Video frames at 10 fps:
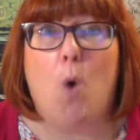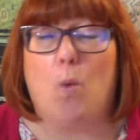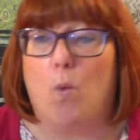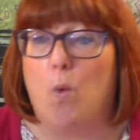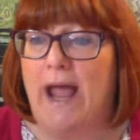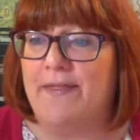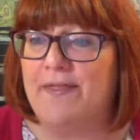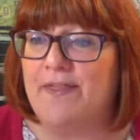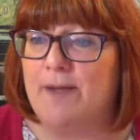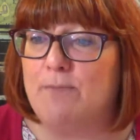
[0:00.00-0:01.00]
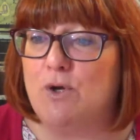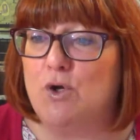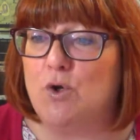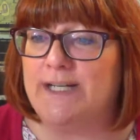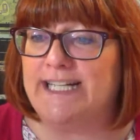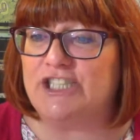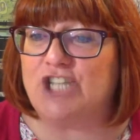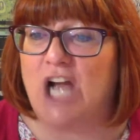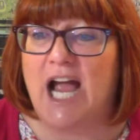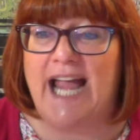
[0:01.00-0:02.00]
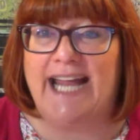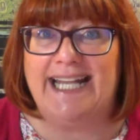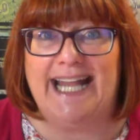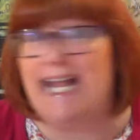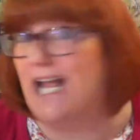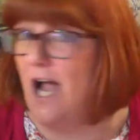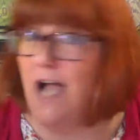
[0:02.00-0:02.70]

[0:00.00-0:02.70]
When the moon is shining,